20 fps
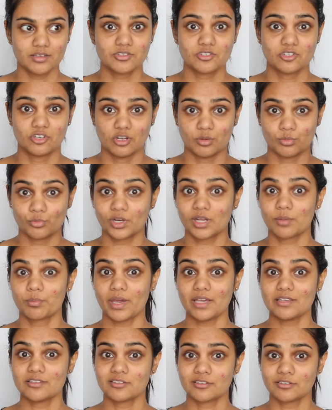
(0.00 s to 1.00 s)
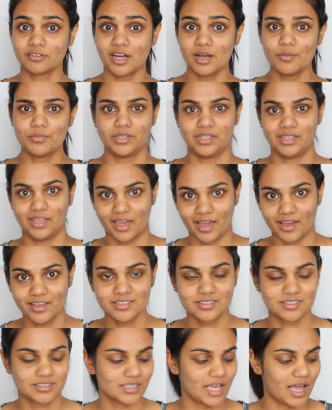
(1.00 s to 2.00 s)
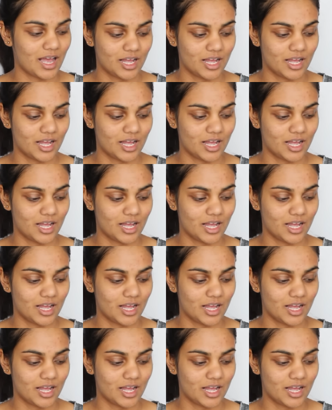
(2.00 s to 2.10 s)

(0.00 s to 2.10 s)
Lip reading: turmeric based scrub? Yes.